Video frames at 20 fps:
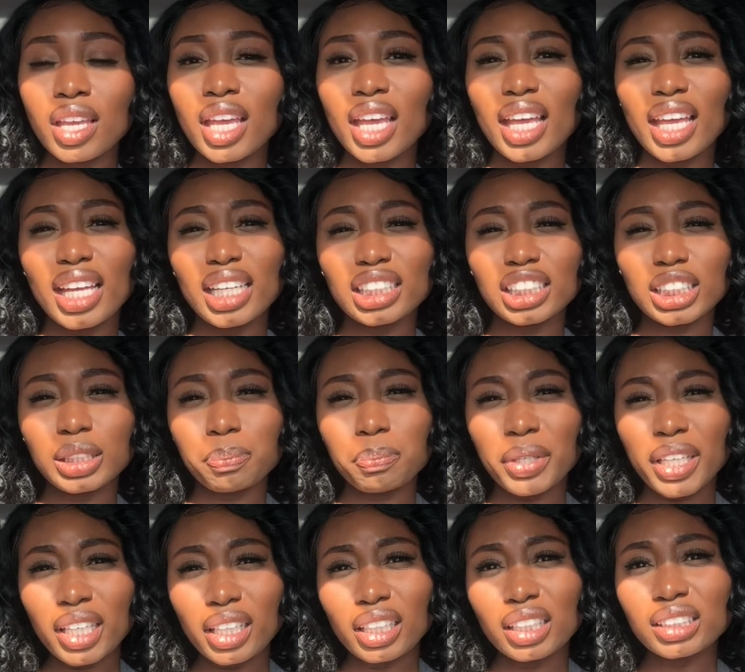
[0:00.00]
and
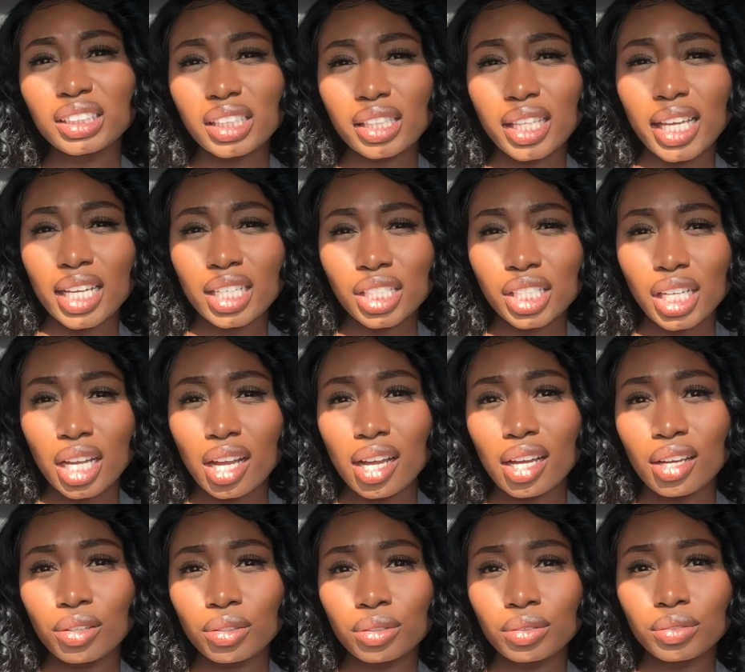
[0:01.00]
speaking to that
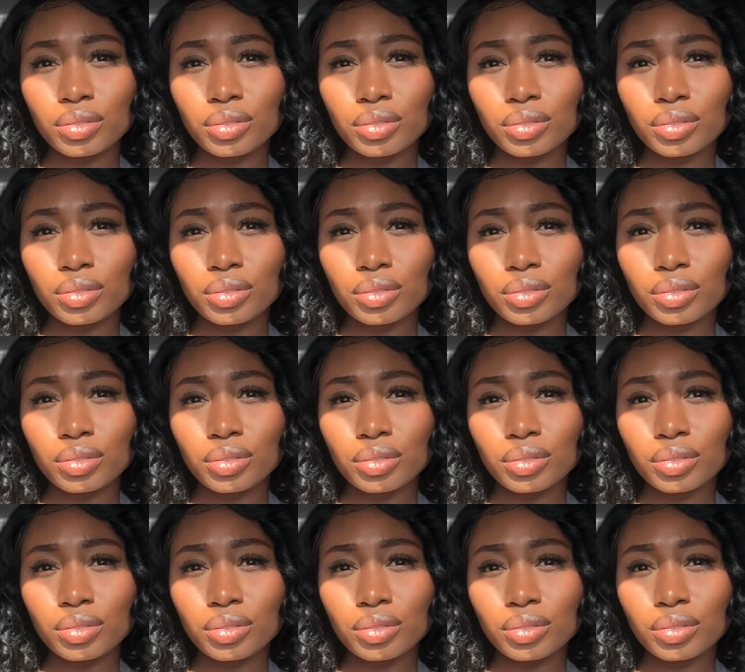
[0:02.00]
child.